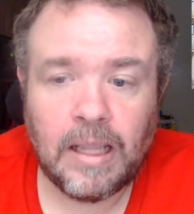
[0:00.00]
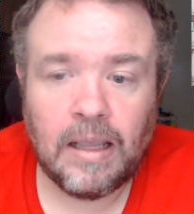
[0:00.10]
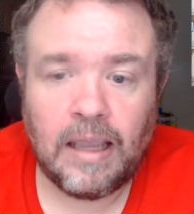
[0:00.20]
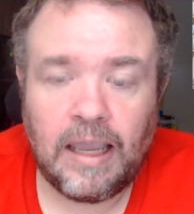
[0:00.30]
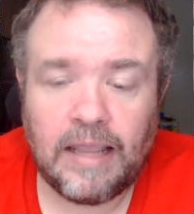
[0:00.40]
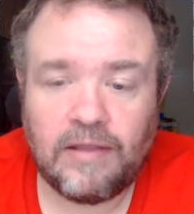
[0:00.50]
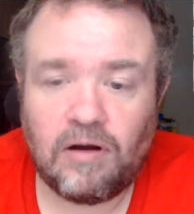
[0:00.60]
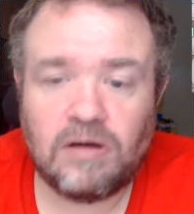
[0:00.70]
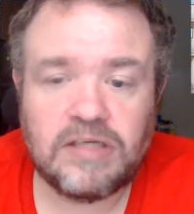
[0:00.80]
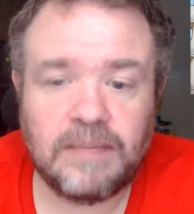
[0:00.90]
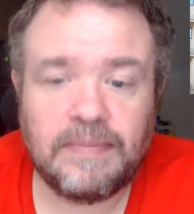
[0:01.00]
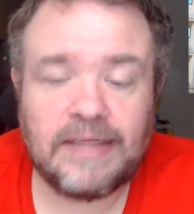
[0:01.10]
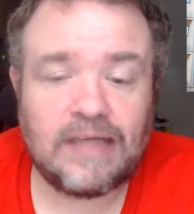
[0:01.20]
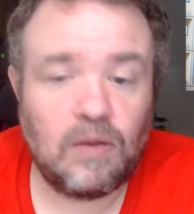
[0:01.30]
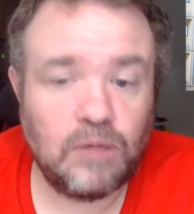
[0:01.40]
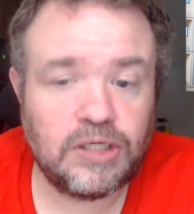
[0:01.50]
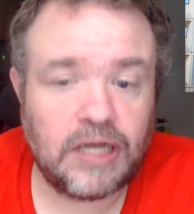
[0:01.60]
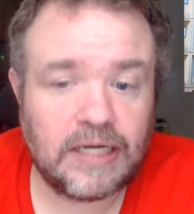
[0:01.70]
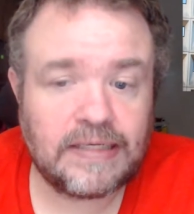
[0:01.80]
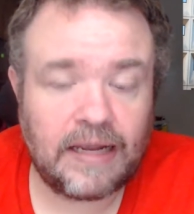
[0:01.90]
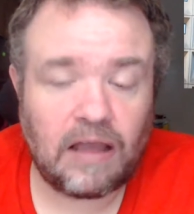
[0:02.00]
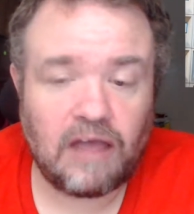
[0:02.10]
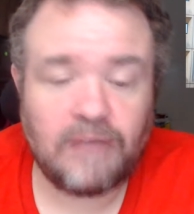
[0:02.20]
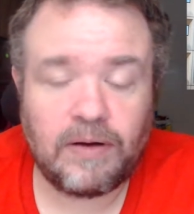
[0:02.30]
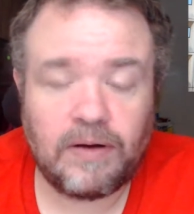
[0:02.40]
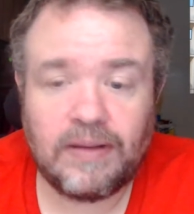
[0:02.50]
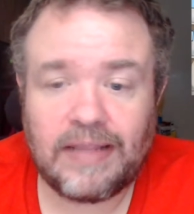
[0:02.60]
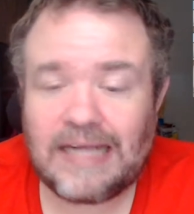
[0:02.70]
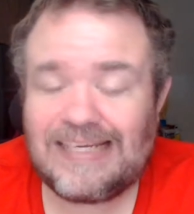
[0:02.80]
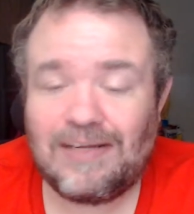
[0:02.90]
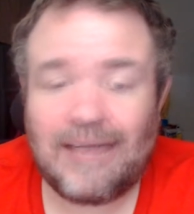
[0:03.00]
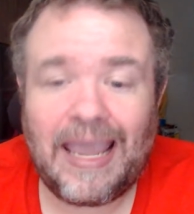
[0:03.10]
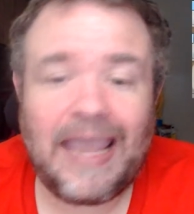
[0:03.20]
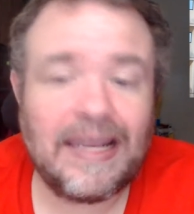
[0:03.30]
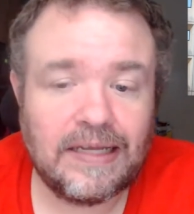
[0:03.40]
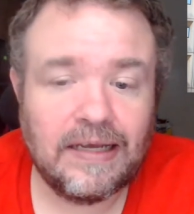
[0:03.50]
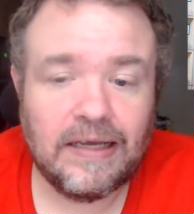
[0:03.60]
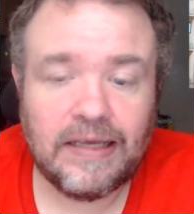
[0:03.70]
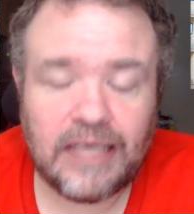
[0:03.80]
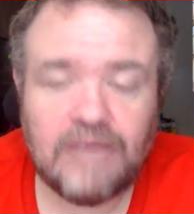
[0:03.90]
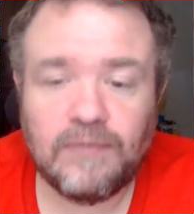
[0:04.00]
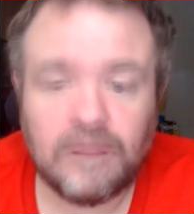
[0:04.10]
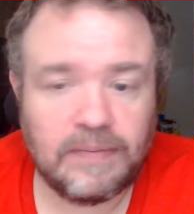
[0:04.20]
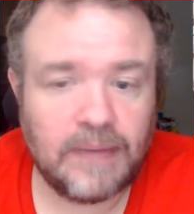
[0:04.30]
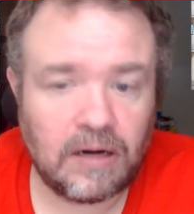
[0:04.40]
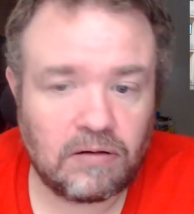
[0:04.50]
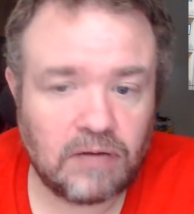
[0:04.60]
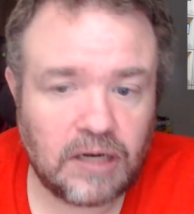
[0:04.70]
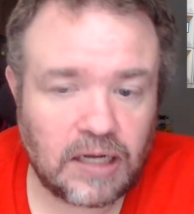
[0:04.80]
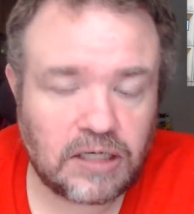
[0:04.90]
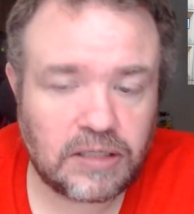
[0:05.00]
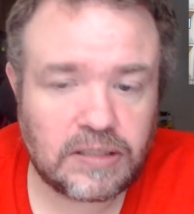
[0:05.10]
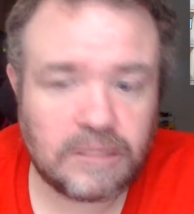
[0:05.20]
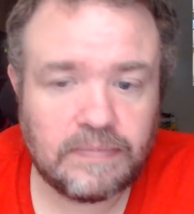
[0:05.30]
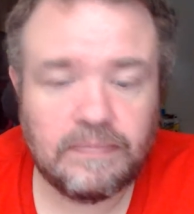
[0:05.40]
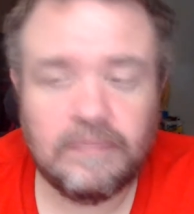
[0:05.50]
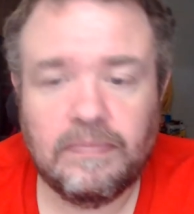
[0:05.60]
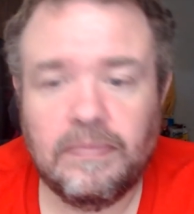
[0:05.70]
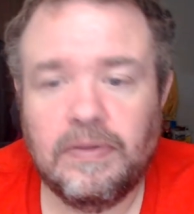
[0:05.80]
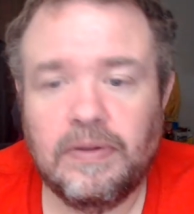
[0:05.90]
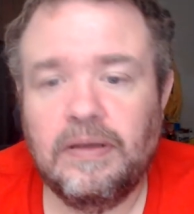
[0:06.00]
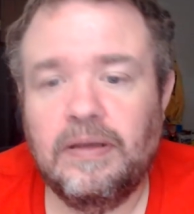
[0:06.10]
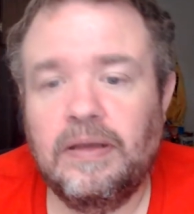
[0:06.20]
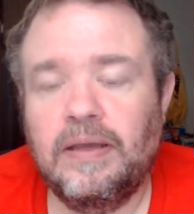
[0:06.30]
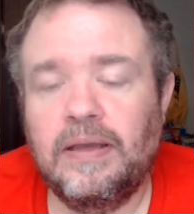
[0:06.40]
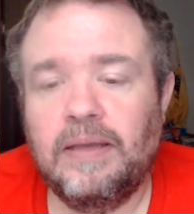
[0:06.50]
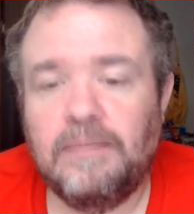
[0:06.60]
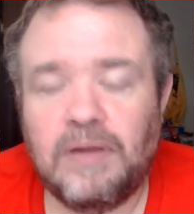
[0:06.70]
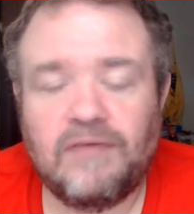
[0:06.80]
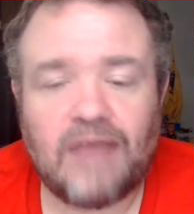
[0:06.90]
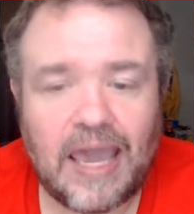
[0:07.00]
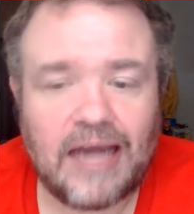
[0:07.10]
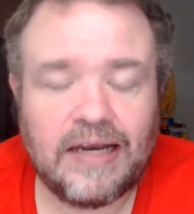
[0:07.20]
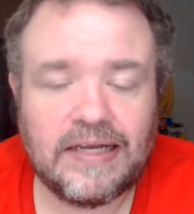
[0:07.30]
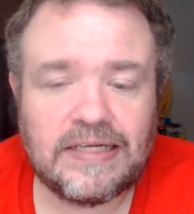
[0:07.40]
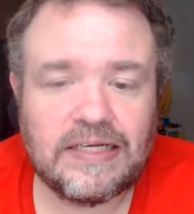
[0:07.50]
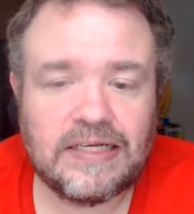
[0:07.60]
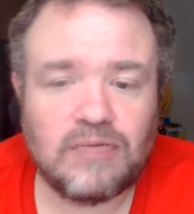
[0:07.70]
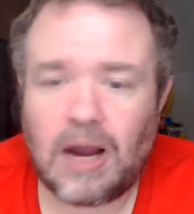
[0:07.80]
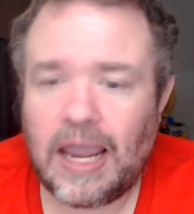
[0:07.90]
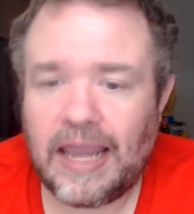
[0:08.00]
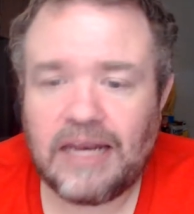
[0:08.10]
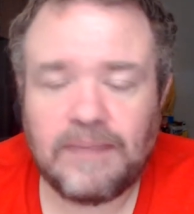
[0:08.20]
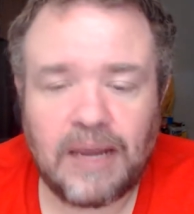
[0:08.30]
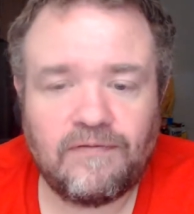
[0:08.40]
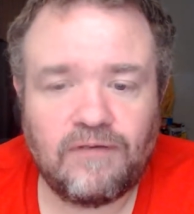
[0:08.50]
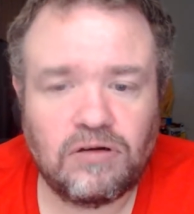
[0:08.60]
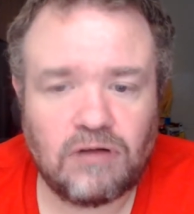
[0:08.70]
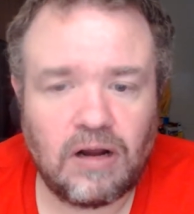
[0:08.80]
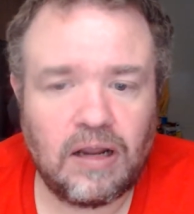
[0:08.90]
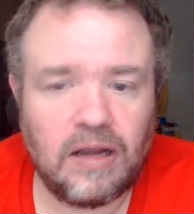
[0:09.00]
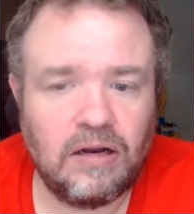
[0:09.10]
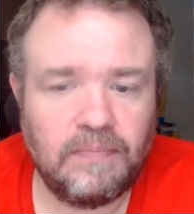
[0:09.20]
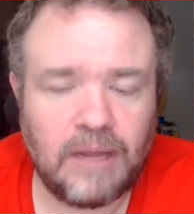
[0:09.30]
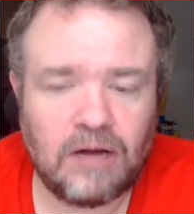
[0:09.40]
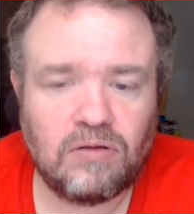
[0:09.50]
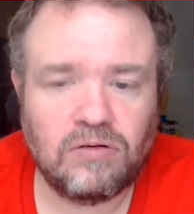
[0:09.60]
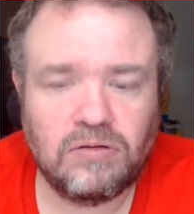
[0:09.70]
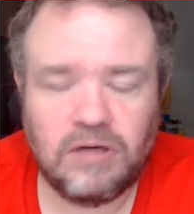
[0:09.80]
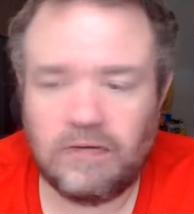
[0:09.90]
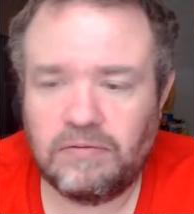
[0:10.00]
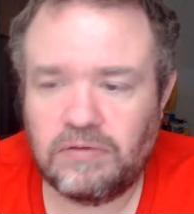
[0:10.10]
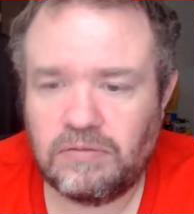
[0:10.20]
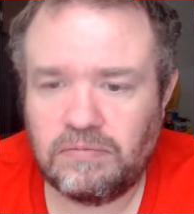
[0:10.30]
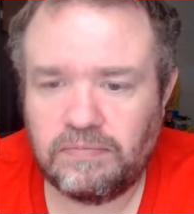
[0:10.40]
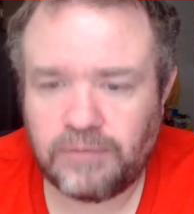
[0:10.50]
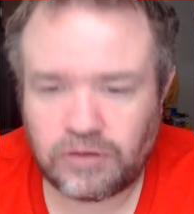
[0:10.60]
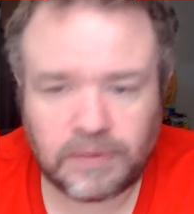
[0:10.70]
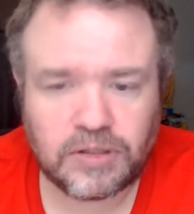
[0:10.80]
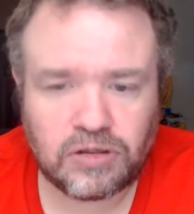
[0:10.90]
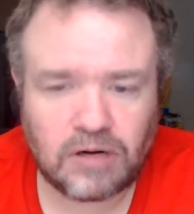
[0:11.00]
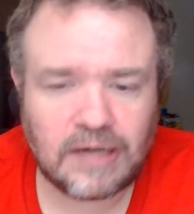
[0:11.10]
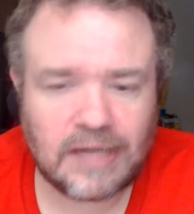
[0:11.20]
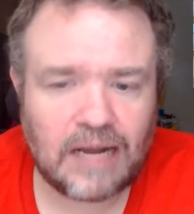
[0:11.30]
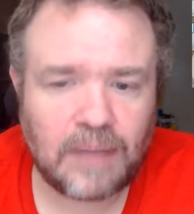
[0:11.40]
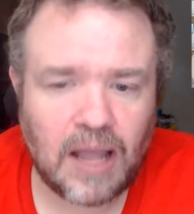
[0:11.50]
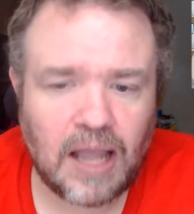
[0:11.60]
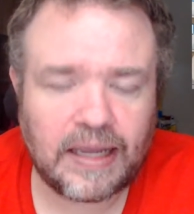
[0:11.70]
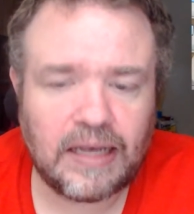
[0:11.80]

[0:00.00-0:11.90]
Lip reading: And there are some things I wish I could take off my rent that I still can't, even with the medical deductions. But if I had an instance where I had to pay for medical, prescription drugs out of pocket,